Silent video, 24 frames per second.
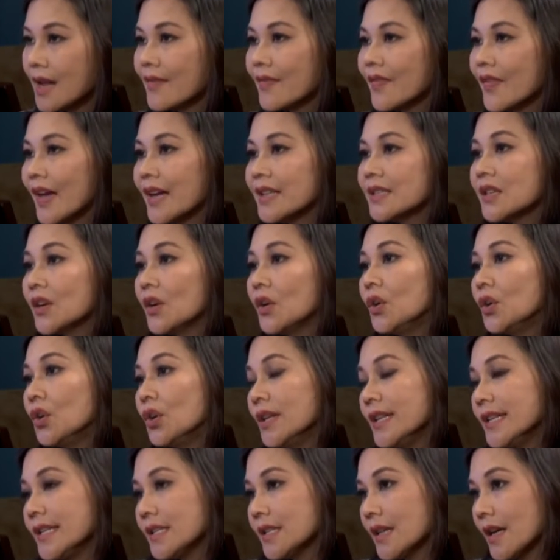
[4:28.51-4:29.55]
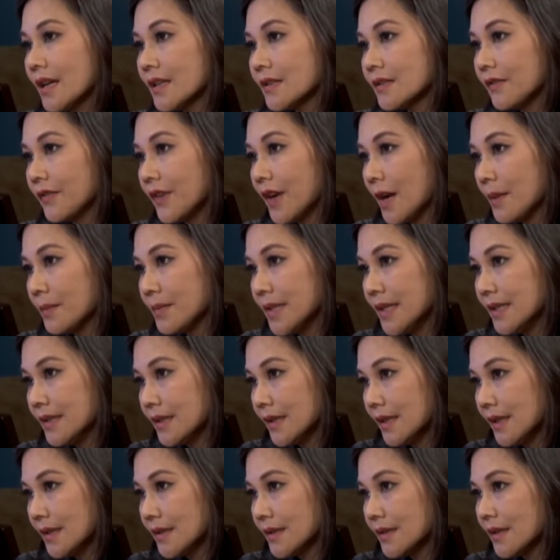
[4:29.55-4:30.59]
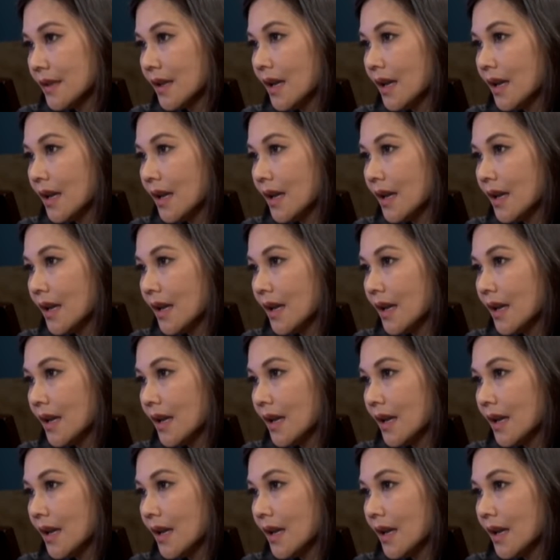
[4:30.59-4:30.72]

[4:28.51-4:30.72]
that's an early signs of gum disease.